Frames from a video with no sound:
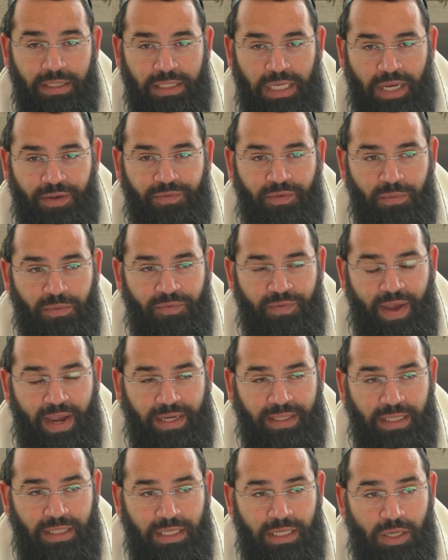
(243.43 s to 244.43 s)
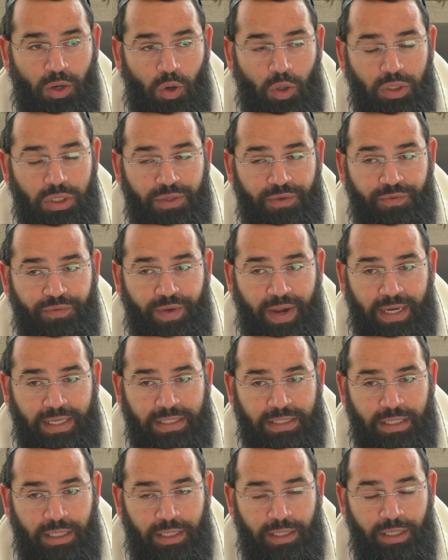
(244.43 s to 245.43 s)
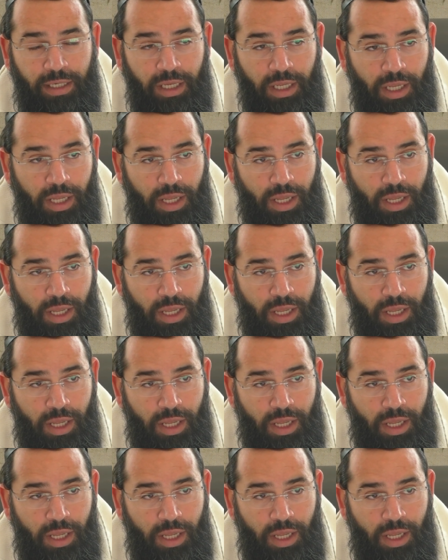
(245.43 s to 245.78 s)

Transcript: aside from the fact that it also affects their